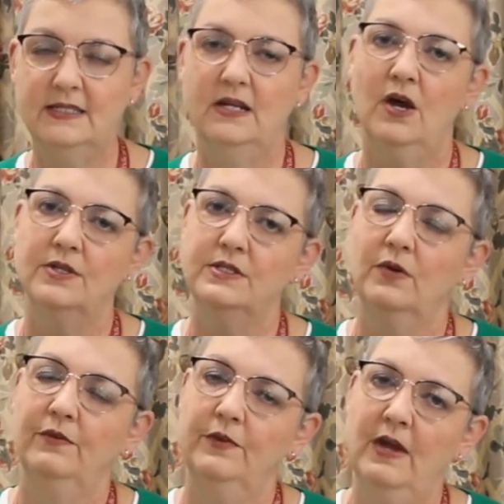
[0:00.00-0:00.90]
I said,
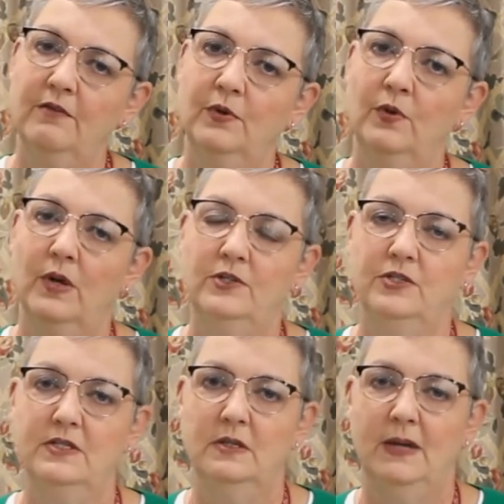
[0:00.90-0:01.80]
also, if you have more
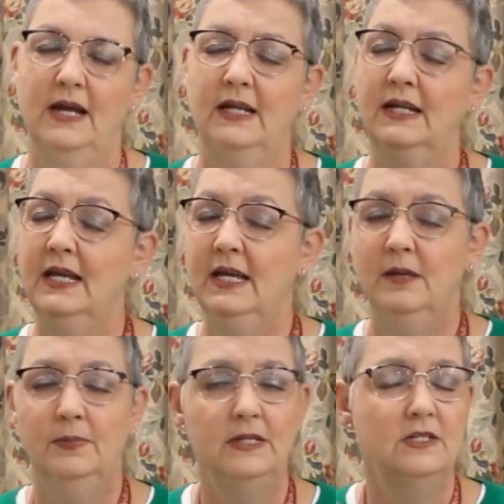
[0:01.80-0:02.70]
questions about it,
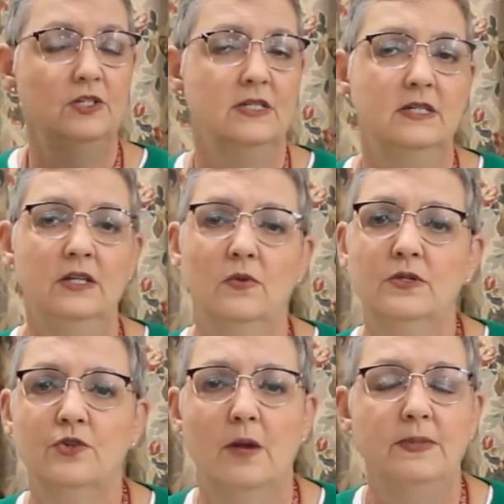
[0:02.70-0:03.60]
please just
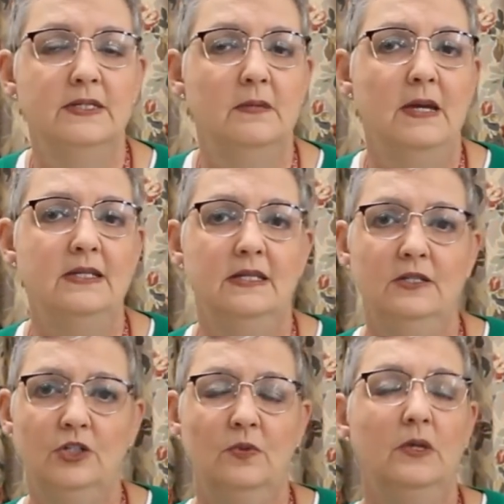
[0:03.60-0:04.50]
drop us a
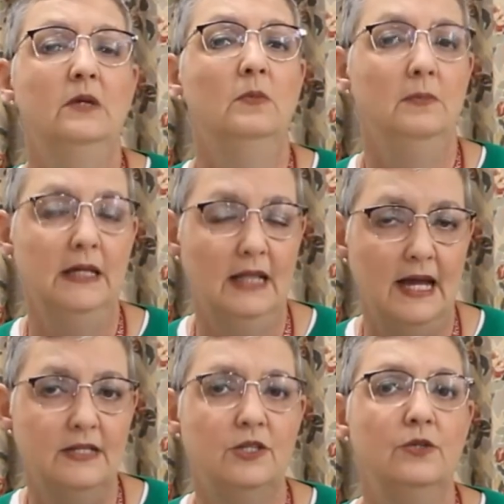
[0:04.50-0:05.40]
message, and we would be
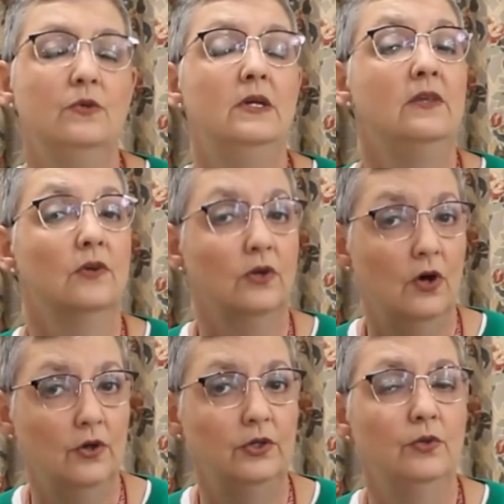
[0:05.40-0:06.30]
glad to either
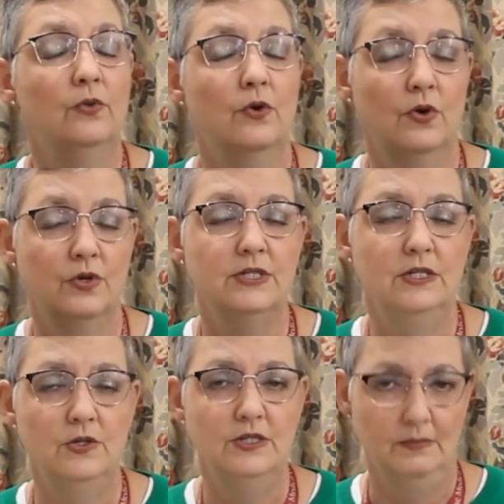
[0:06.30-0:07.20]
call you or
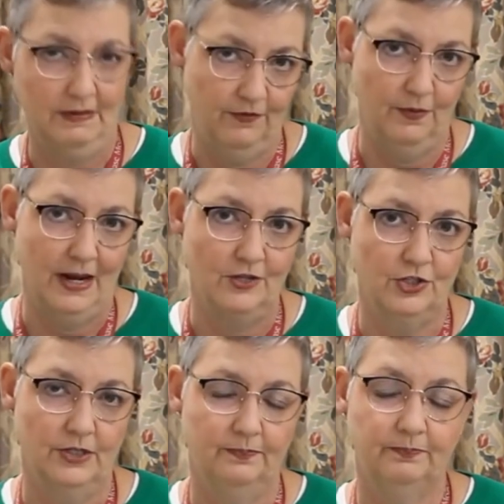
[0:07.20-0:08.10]
send you some
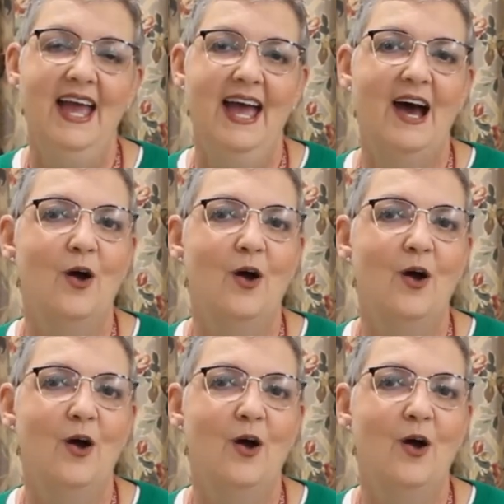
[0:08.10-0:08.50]
information.